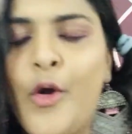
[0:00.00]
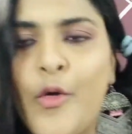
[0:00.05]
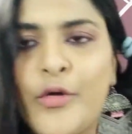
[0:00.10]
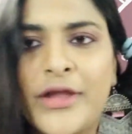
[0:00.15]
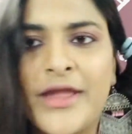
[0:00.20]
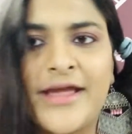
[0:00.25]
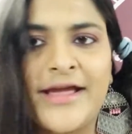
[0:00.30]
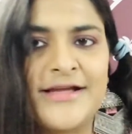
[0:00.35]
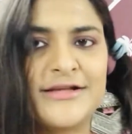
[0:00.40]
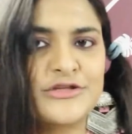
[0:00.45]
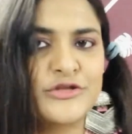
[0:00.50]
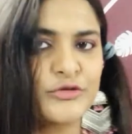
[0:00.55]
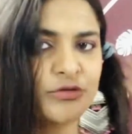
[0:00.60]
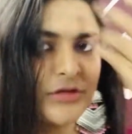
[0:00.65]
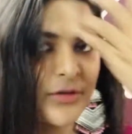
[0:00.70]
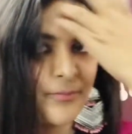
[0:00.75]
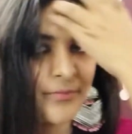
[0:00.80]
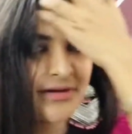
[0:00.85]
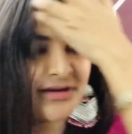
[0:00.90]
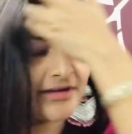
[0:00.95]
Okay guys, so
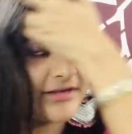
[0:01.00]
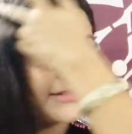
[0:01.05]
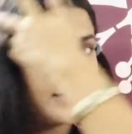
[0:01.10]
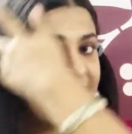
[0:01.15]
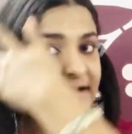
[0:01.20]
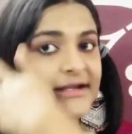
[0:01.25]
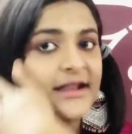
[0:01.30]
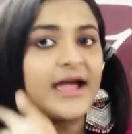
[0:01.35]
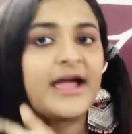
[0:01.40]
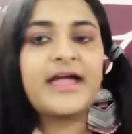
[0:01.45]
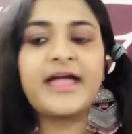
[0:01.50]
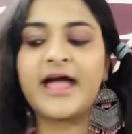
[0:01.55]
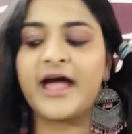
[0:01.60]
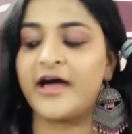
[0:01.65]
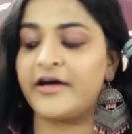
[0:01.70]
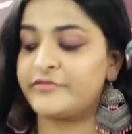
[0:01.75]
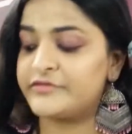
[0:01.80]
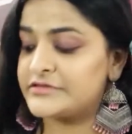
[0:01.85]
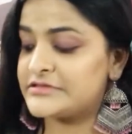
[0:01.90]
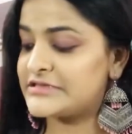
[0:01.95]
the minute that I
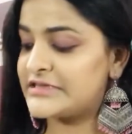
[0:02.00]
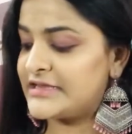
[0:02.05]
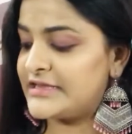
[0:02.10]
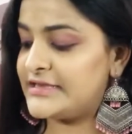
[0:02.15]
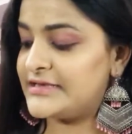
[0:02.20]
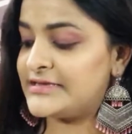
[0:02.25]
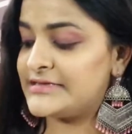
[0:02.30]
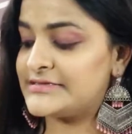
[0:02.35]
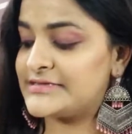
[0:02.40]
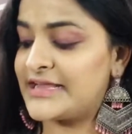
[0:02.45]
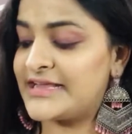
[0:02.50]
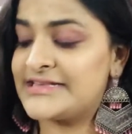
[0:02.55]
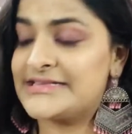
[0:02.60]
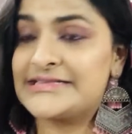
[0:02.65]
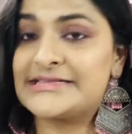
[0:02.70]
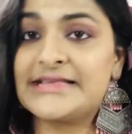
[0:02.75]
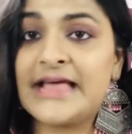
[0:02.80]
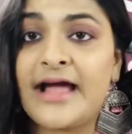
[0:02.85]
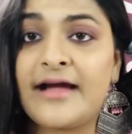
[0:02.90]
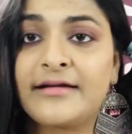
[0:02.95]
have seen is
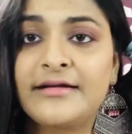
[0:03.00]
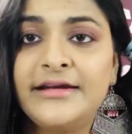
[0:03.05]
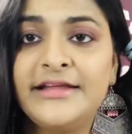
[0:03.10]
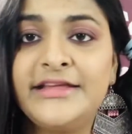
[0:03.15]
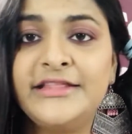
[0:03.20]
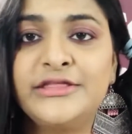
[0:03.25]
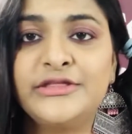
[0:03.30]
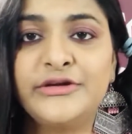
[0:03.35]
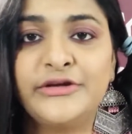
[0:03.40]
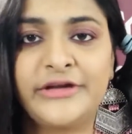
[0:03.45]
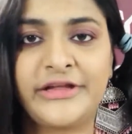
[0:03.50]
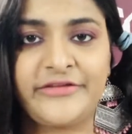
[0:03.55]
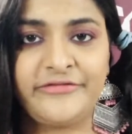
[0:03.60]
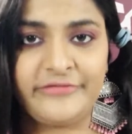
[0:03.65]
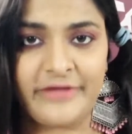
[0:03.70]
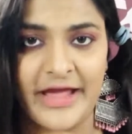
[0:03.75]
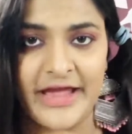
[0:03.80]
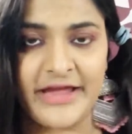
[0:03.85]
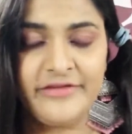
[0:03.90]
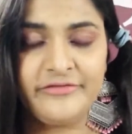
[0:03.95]
exactly
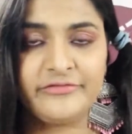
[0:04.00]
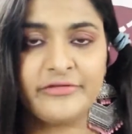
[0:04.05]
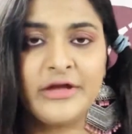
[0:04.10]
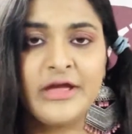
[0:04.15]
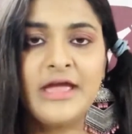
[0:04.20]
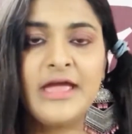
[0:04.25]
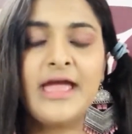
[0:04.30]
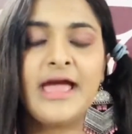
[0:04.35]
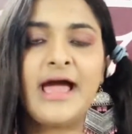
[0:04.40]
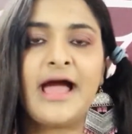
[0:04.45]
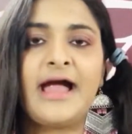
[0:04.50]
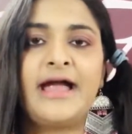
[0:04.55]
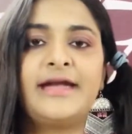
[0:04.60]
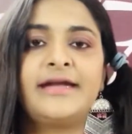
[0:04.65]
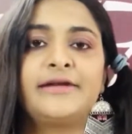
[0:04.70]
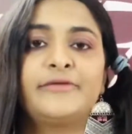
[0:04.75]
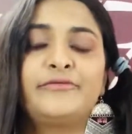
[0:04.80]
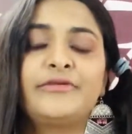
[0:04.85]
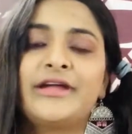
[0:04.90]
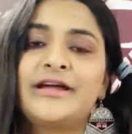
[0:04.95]
35,
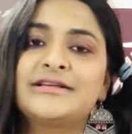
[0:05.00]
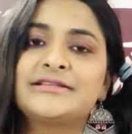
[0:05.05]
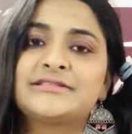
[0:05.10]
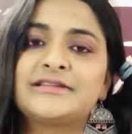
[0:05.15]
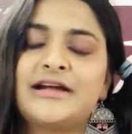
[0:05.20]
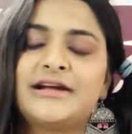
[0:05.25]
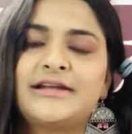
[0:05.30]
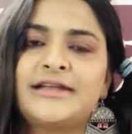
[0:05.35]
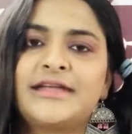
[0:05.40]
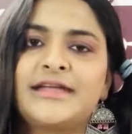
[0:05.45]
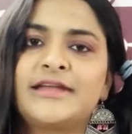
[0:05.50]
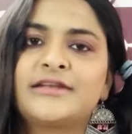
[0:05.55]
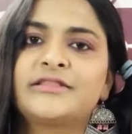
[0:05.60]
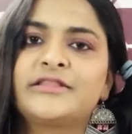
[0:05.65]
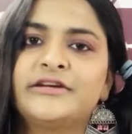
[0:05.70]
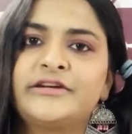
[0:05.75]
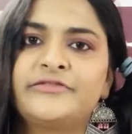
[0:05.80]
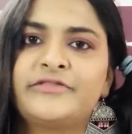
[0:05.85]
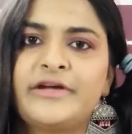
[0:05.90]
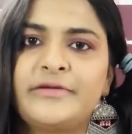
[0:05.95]
and we are starting at
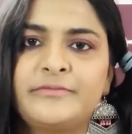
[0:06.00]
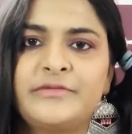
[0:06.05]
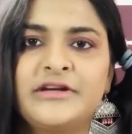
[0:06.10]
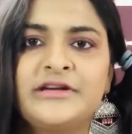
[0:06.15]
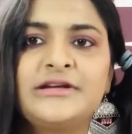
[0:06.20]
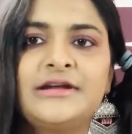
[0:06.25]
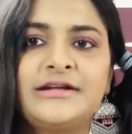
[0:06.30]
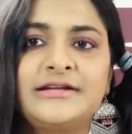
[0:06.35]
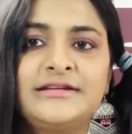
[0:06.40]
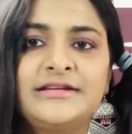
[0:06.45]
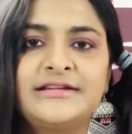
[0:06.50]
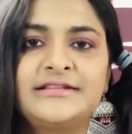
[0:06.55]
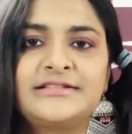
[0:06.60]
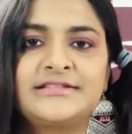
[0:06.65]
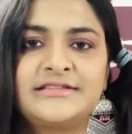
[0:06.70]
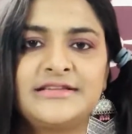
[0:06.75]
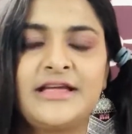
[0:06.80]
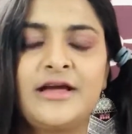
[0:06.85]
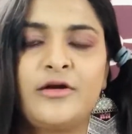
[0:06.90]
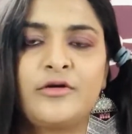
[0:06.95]
35 minutes, and let's
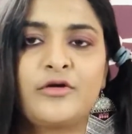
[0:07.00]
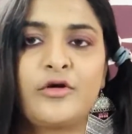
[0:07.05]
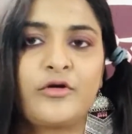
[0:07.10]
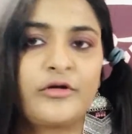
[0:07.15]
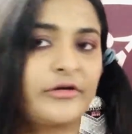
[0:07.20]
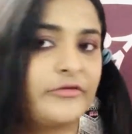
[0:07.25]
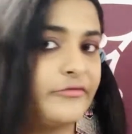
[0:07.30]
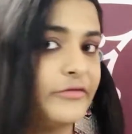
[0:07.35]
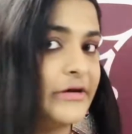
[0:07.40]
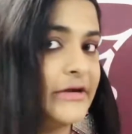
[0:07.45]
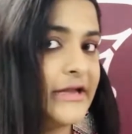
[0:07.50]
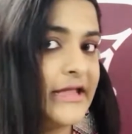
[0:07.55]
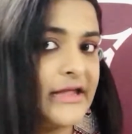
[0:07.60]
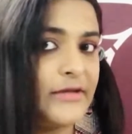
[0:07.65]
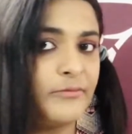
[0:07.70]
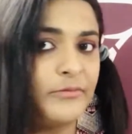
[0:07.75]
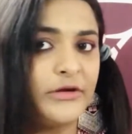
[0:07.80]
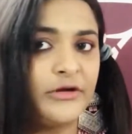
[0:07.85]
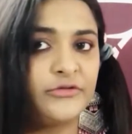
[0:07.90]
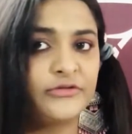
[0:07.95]
see how long it will
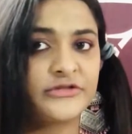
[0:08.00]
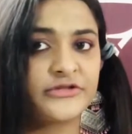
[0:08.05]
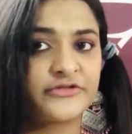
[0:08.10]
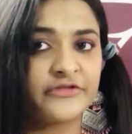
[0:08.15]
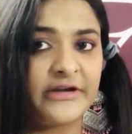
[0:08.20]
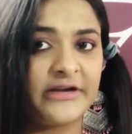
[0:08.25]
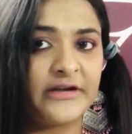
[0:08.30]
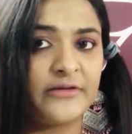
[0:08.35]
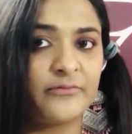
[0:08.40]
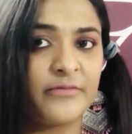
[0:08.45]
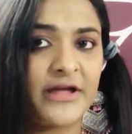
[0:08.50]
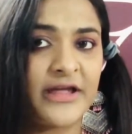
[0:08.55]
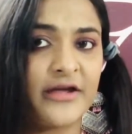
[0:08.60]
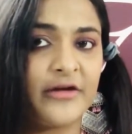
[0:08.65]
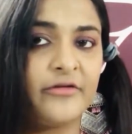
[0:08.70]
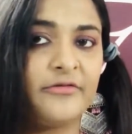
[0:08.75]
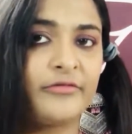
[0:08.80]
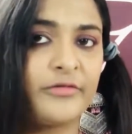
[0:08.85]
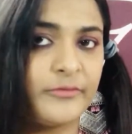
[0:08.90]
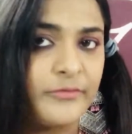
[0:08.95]
take me to straighten my
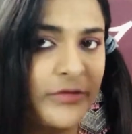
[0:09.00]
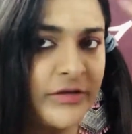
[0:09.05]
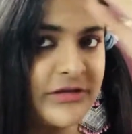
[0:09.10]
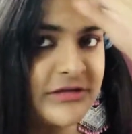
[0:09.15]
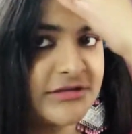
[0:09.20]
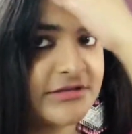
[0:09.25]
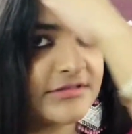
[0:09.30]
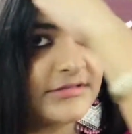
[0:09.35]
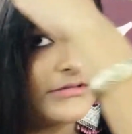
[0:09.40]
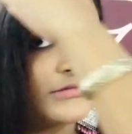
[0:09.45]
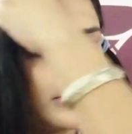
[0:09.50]
hair from this.